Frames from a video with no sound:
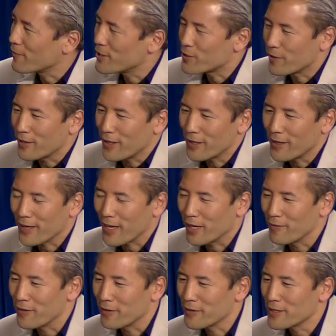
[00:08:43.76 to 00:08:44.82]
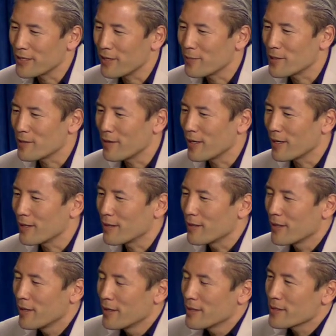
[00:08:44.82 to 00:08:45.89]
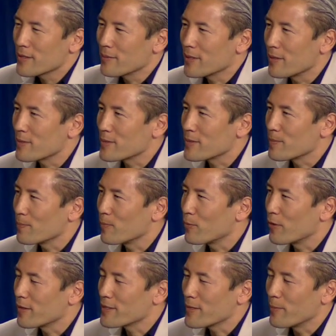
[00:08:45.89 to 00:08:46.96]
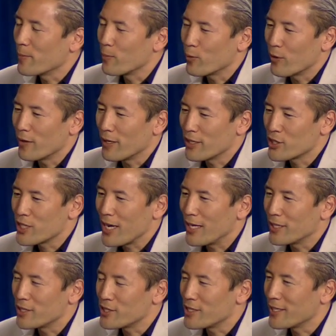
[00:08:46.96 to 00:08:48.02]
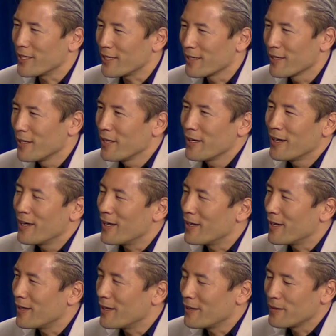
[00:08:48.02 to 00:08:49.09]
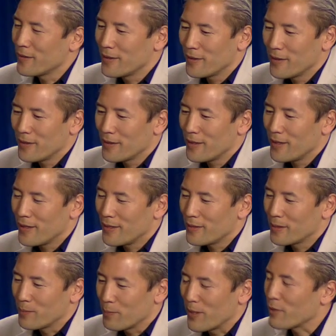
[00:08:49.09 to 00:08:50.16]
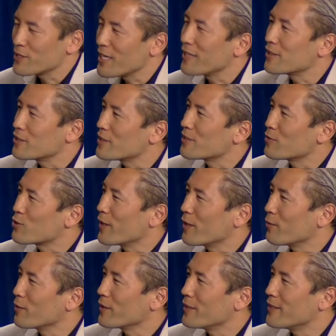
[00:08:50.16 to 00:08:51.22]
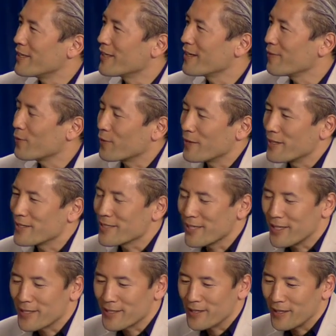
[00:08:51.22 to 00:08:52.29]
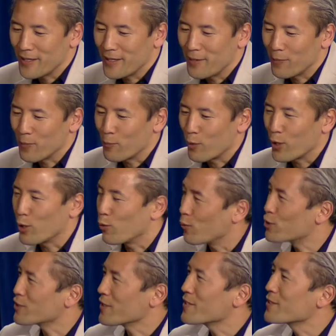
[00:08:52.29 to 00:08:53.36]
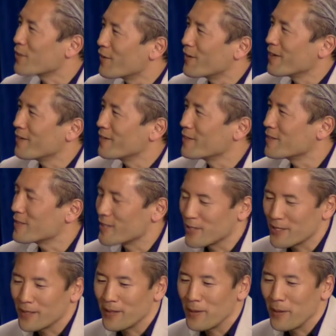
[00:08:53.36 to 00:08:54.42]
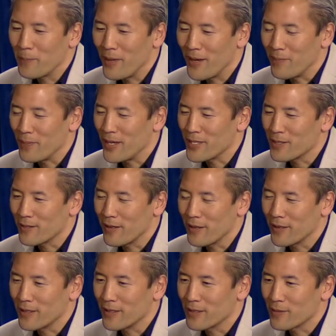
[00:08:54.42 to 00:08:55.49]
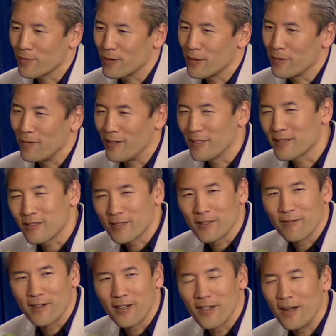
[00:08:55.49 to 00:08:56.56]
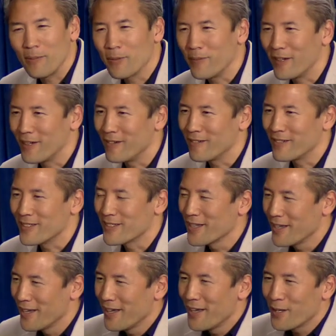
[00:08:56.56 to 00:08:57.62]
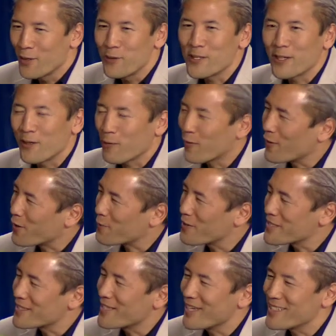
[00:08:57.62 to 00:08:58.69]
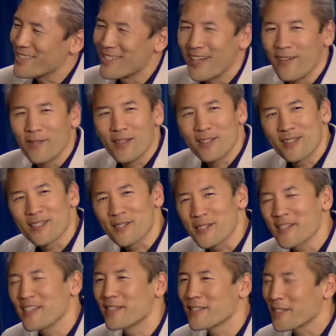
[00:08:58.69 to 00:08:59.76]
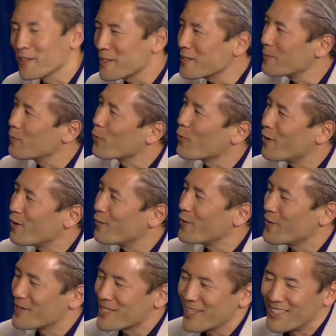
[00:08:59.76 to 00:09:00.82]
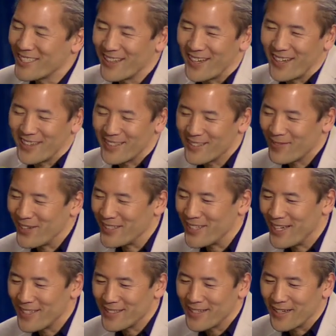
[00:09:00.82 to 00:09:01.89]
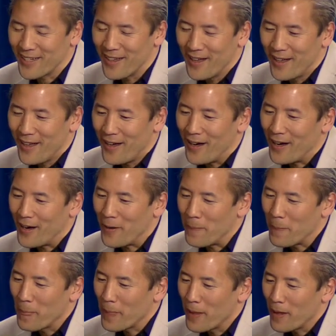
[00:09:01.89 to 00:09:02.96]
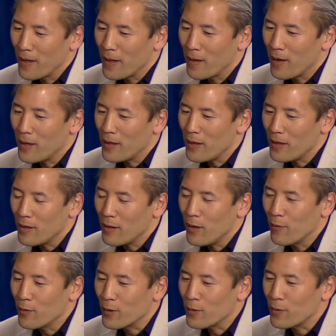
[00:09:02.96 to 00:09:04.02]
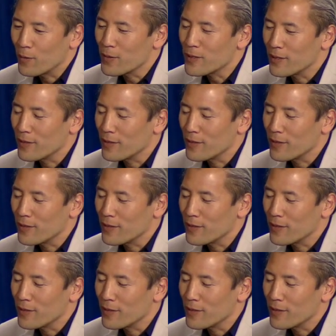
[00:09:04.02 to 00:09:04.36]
journey. I think out of all the teams, you had sometimes some, more, some of the more uh, challenging uh, uh, bigger challenges of trying to really dig in for insights uh, from where you originally started, which is just a pen base. So I think that's really cool. I also, want to compliment you as using your final presentation time to solicit more interviews. I think that's fantastic. Um, over the course of